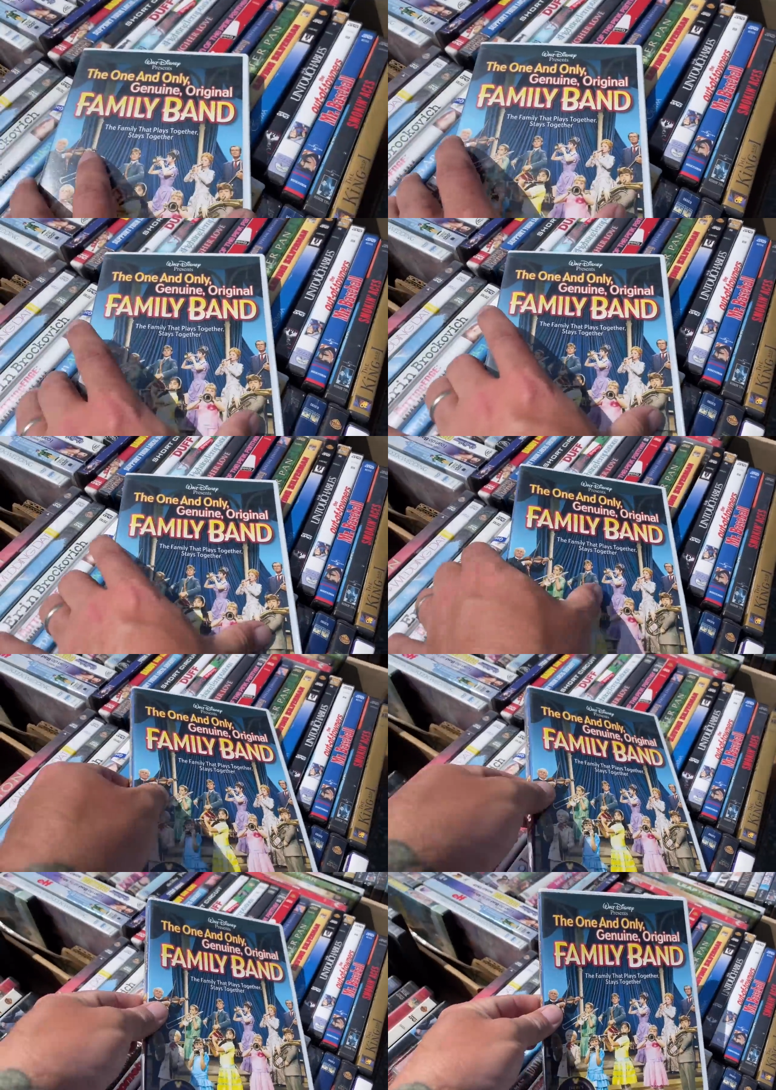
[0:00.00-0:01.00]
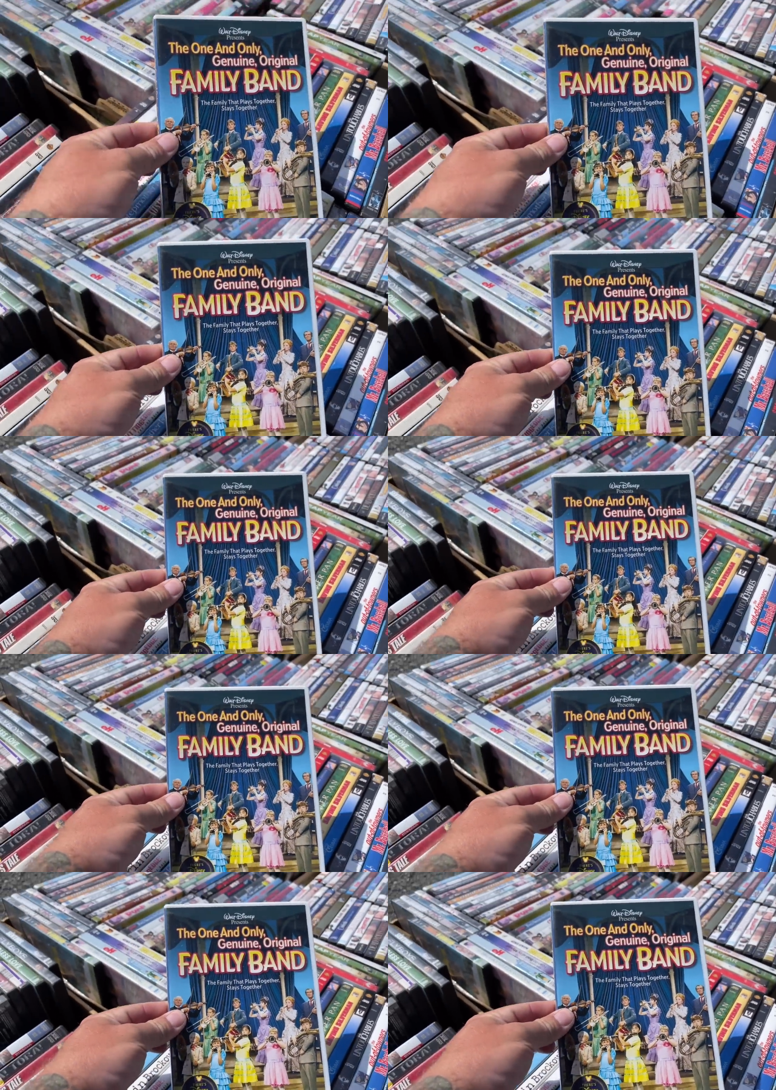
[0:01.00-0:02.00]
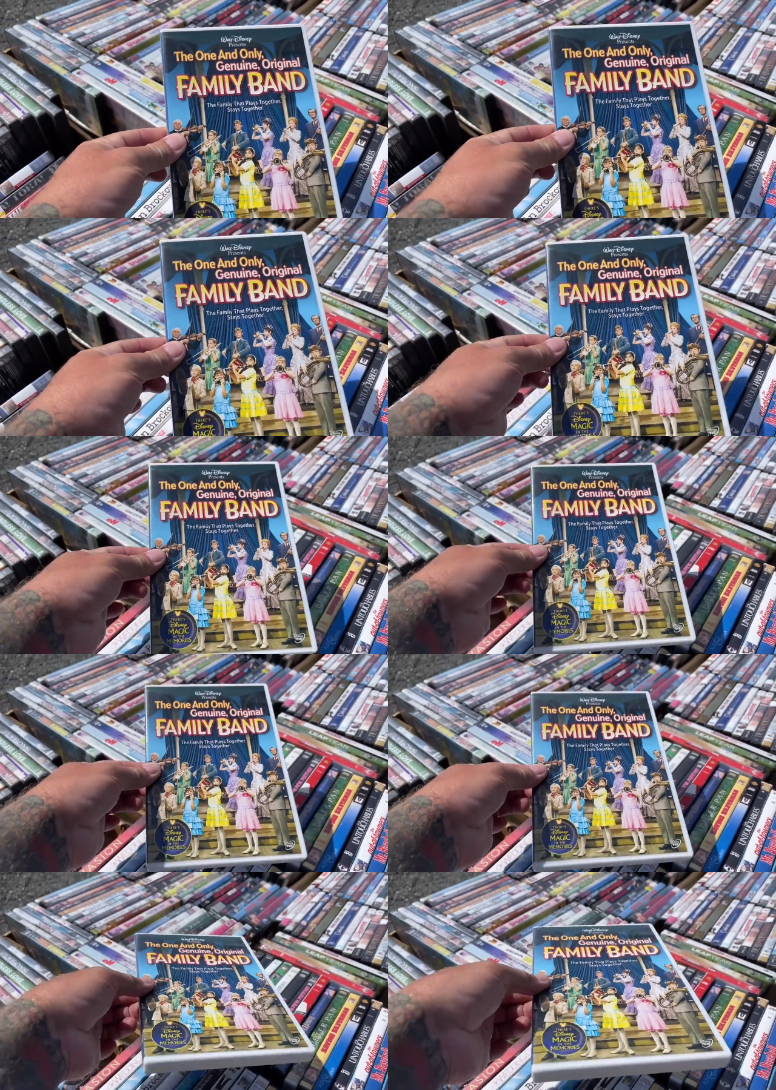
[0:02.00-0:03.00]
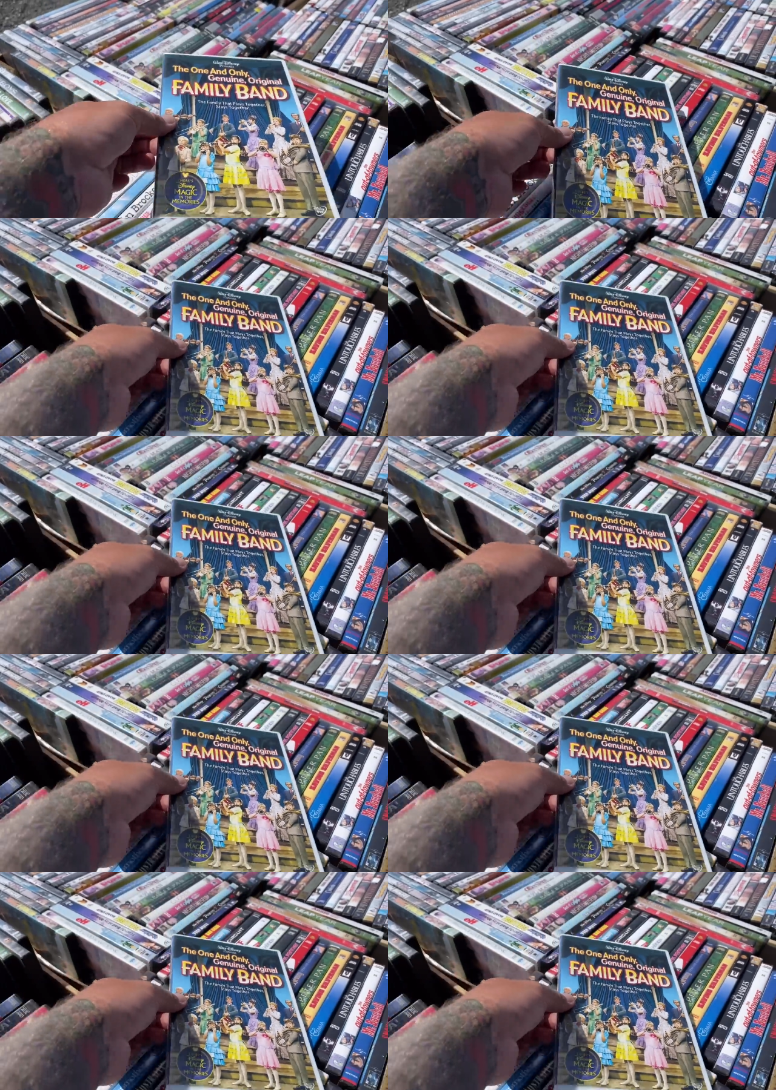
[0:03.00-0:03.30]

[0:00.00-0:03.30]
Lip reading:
No face is visible, so there are no lips to read.